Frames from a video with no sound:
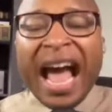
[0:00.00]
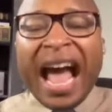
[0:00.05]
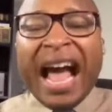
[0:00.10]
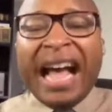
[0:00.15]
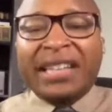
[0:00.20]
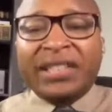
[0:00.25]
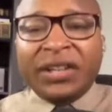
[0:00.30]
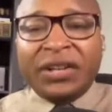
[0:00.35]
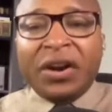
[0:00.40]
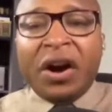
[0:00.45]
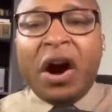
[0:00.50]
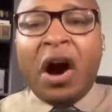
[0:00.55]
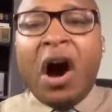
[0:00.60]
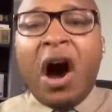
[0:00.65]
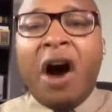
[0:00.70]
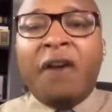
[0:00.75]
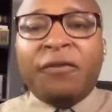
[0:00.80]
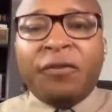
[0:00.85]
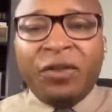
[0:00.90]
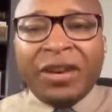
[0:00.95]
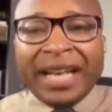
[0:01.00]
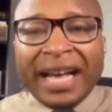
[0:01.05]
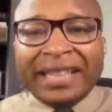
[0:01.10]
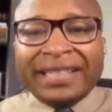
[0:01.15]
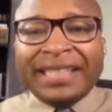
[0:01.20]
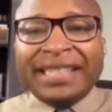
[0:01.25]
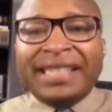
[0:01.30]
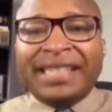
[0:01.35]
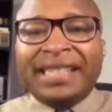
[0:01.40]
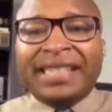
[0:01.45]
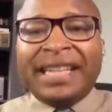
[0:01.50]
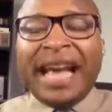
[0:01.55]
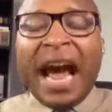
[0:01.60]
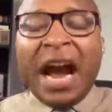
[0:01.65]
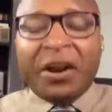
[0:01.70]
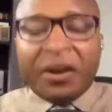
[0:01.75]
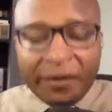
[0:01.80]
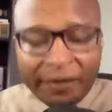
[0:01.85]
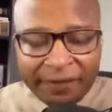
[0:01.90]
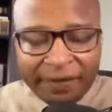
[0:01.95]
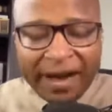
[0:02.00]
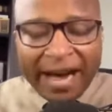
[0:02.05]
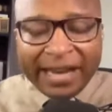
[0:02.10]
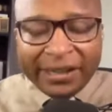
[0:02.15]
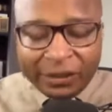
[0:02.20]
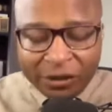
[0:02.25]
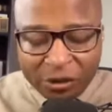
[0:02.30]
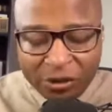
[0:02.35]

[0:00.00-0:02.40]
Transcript: as an offering, as a sacrifice,